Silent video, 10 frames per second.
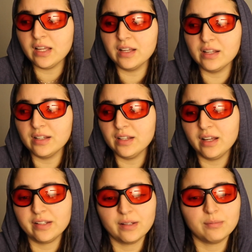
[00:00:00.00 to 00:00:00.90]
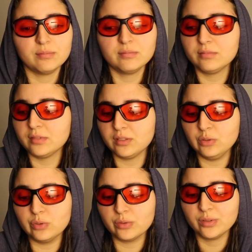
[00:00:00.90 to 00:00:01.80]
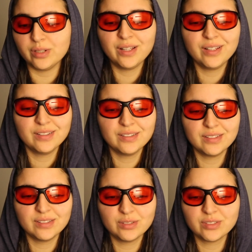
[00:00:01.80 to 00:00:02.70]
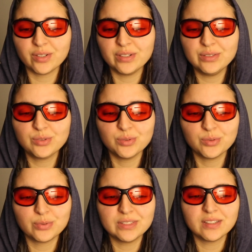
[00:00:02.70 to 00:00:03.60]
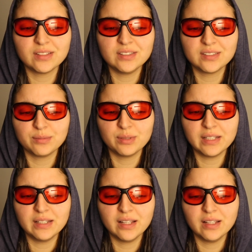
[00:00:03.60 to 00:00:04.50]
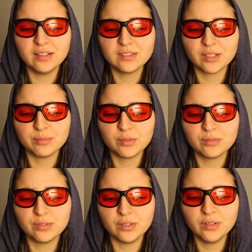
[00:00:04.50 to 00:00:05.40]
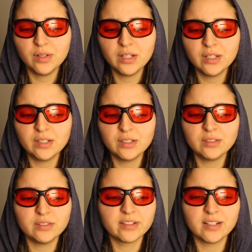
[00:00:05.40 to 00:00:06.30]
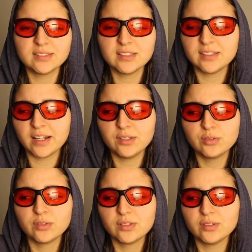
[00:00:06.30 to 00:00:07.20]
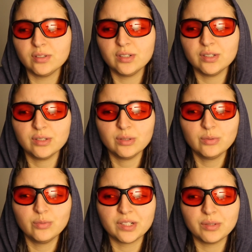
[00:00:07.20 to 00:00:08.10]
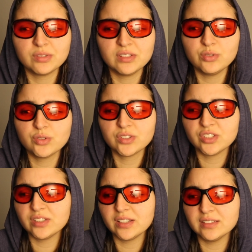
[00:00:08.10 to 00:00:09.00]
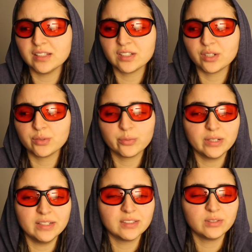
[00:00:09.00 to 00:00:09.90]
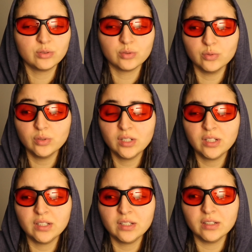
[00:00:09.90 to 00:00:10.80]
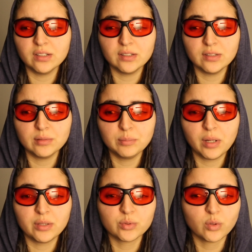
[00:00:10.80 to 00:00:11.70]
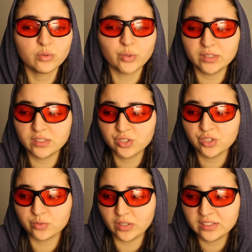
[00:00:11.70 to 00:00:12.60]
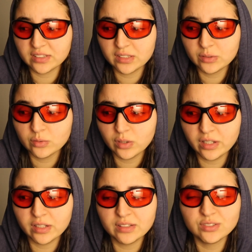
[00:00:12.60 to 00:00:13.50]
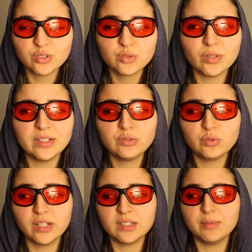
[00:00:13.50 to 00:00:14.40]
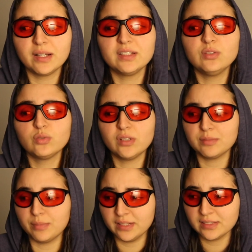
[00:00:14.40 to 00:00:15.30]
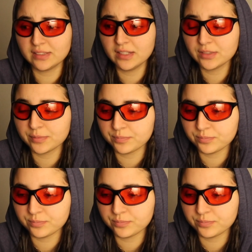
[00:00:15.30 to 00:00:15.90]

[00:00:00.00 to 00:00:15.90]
and I'm, you know, starting to restudy some of the classes that I took when I was in Georgia Tech that are related to my role transition right now, and just trying to get back into that mindset.